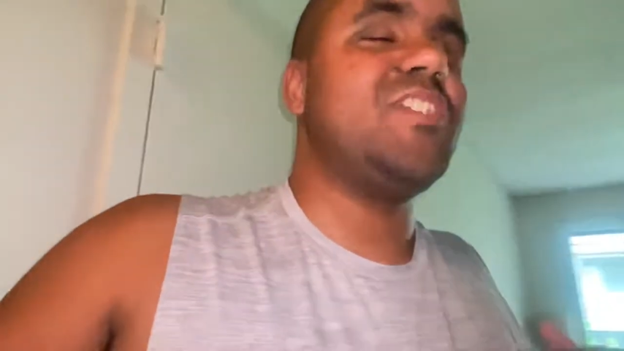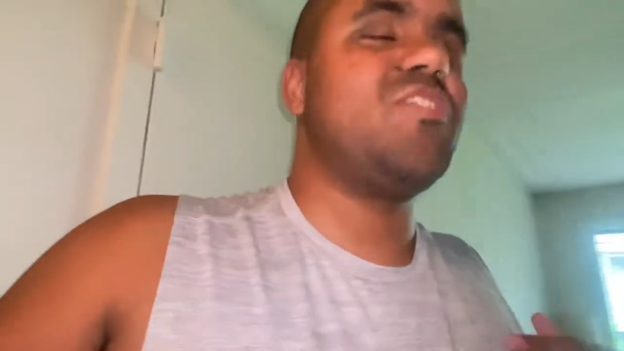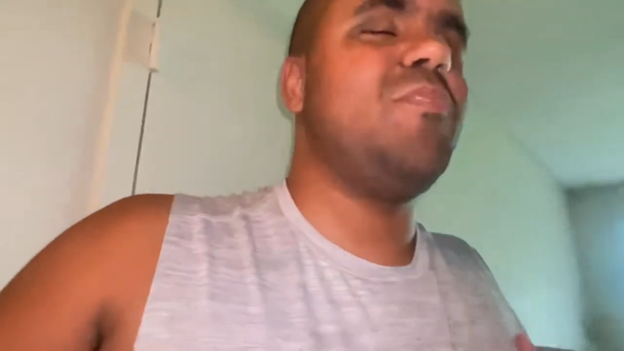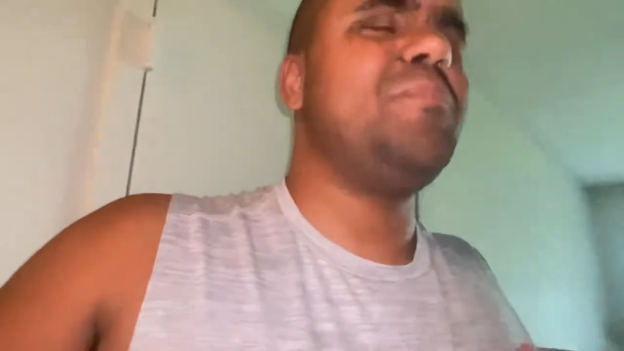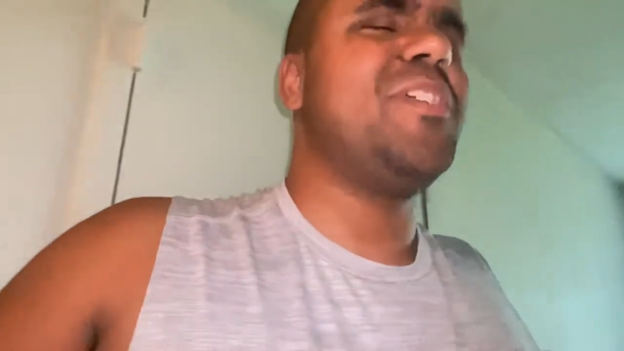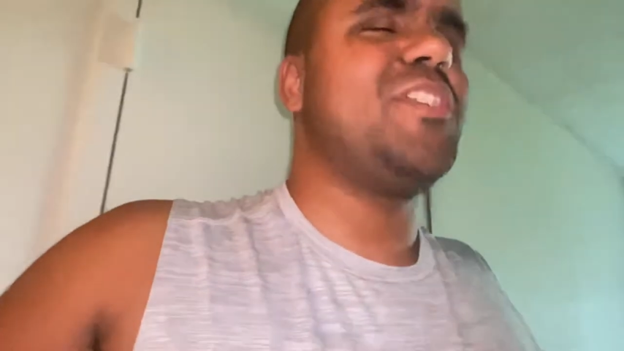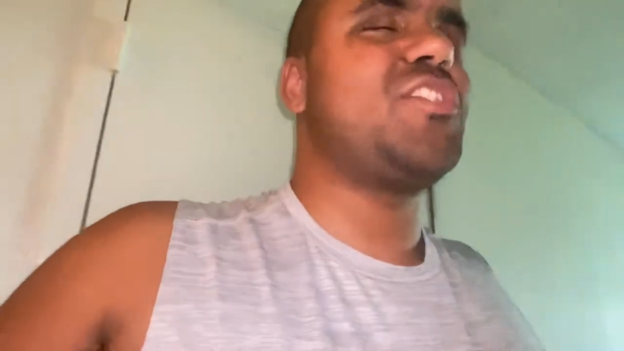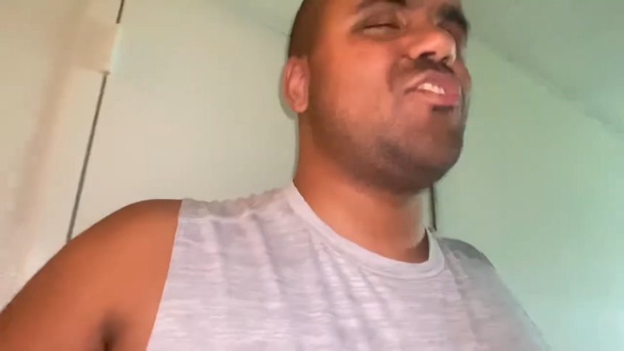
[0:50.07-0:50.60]
So I'm
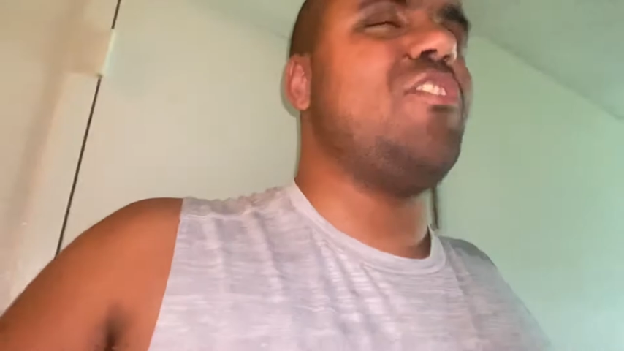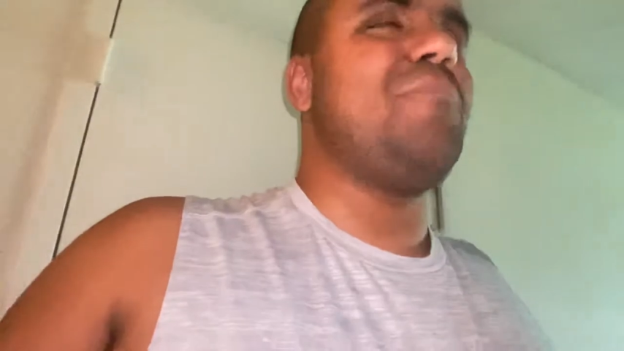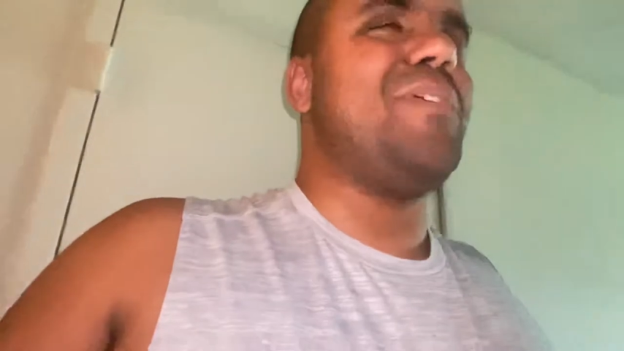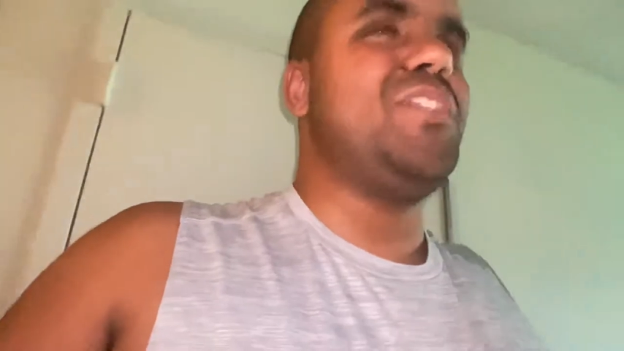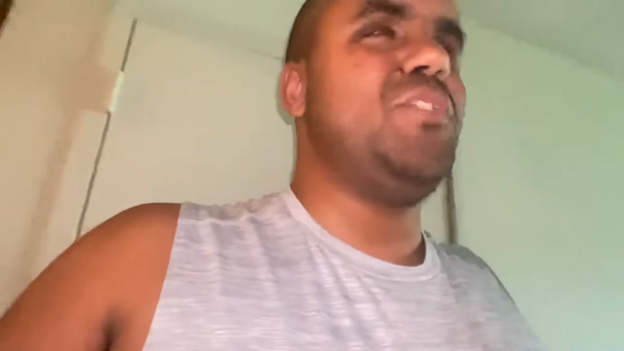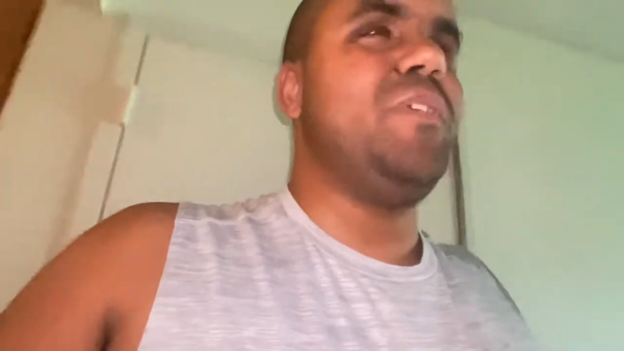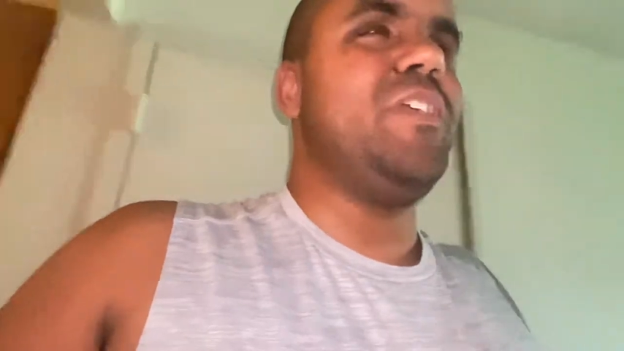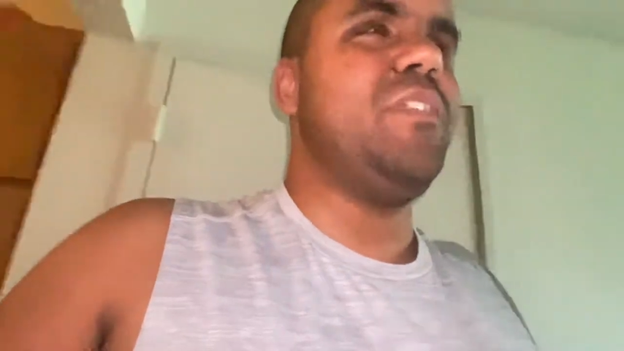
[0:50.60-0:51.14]
going to start by
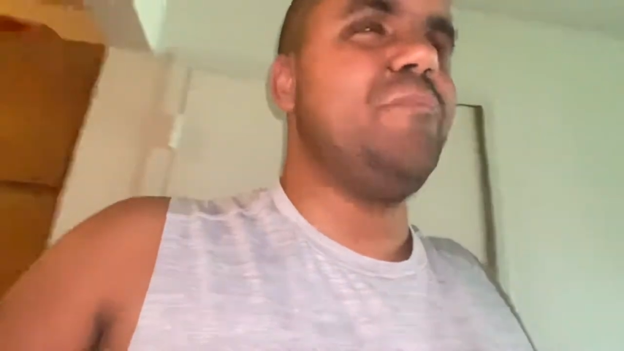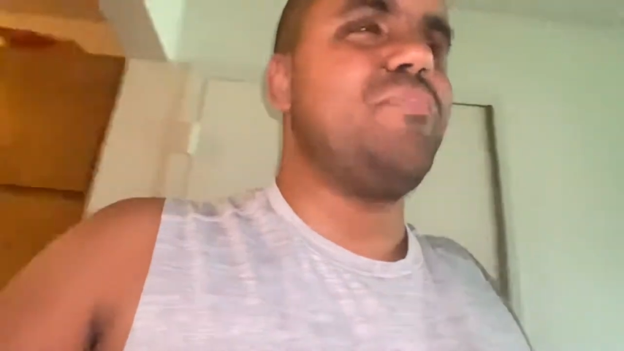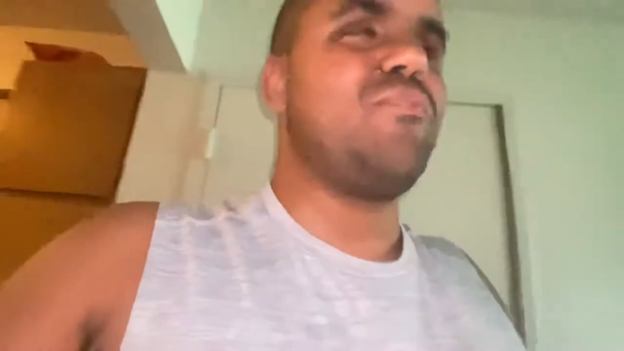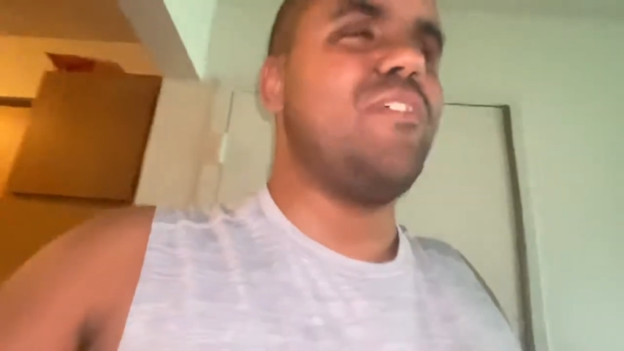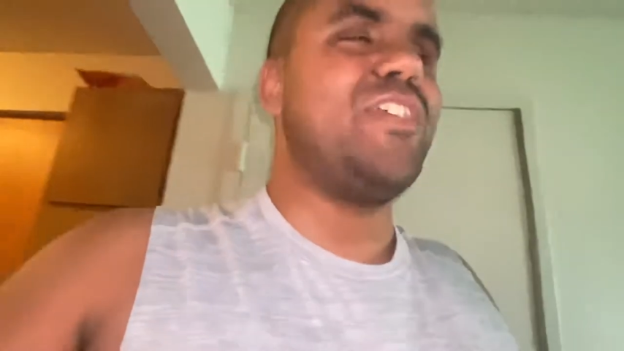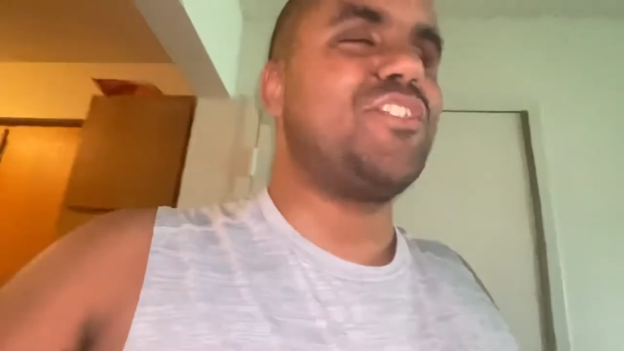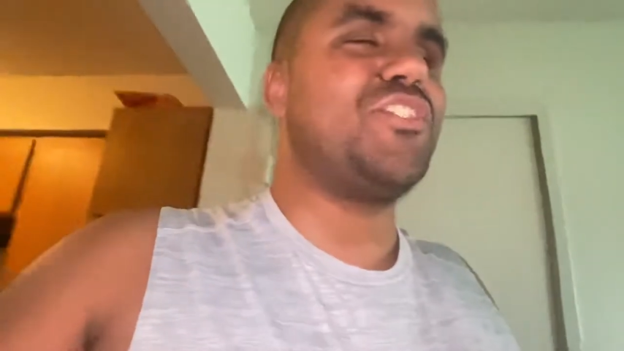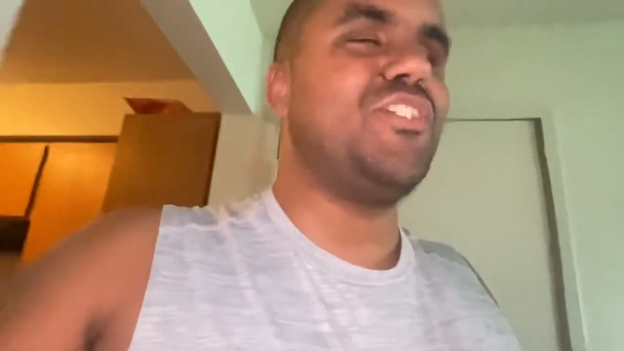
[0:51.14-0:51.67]
doing an
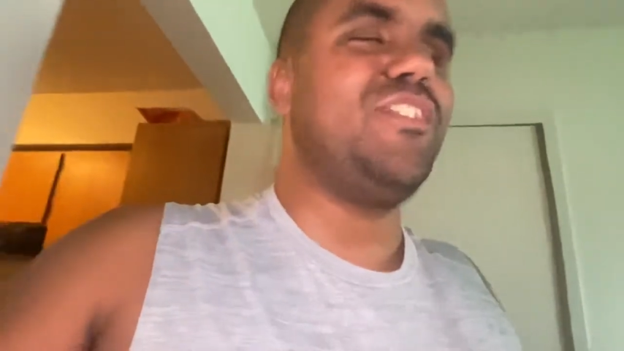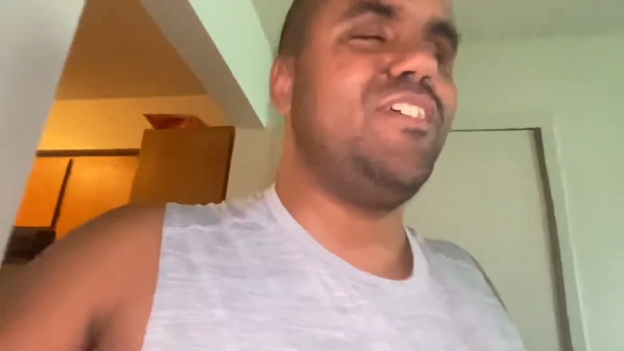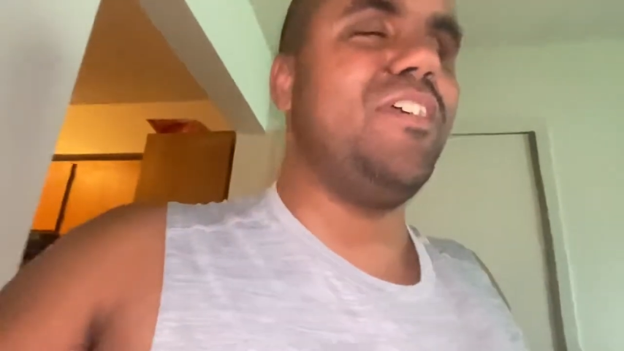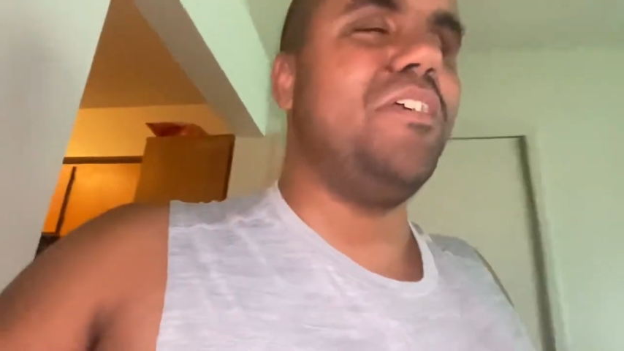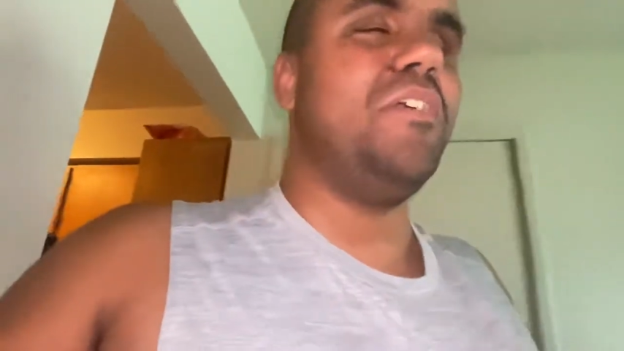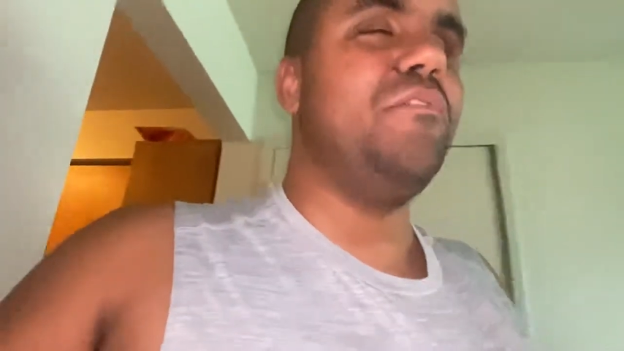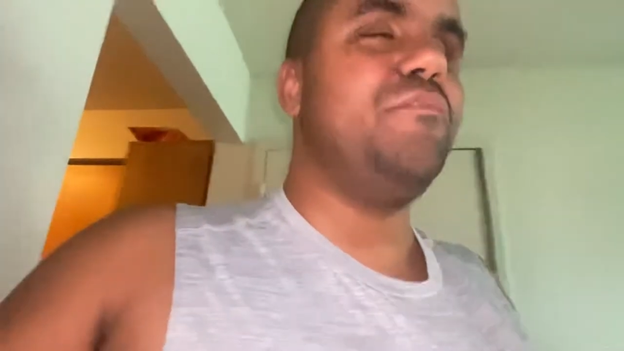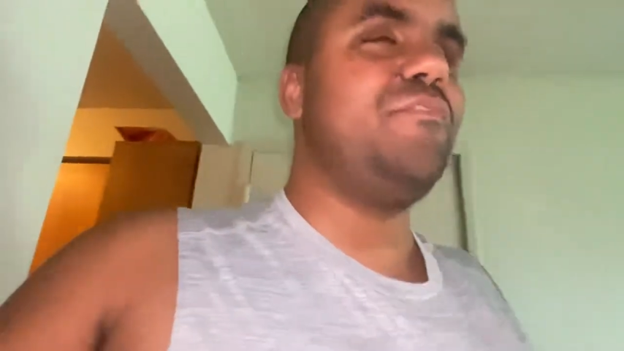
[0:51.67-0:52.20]
impression
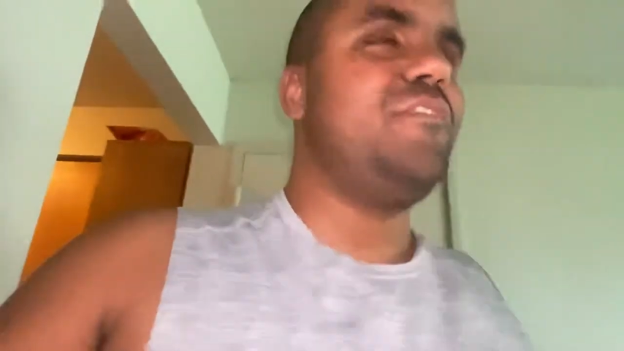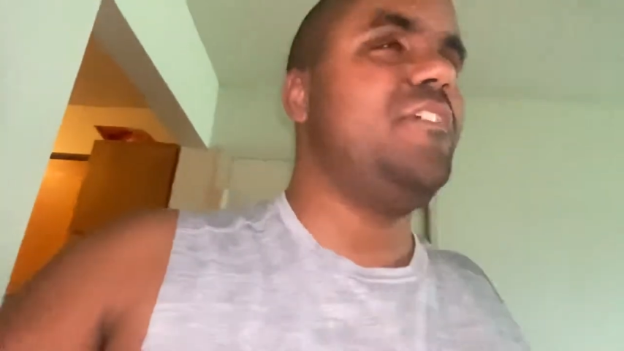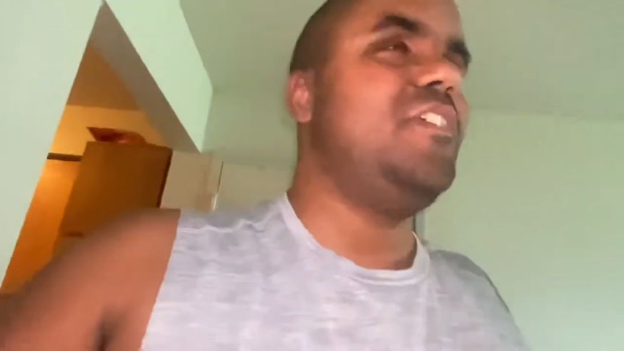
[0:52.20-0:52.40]
of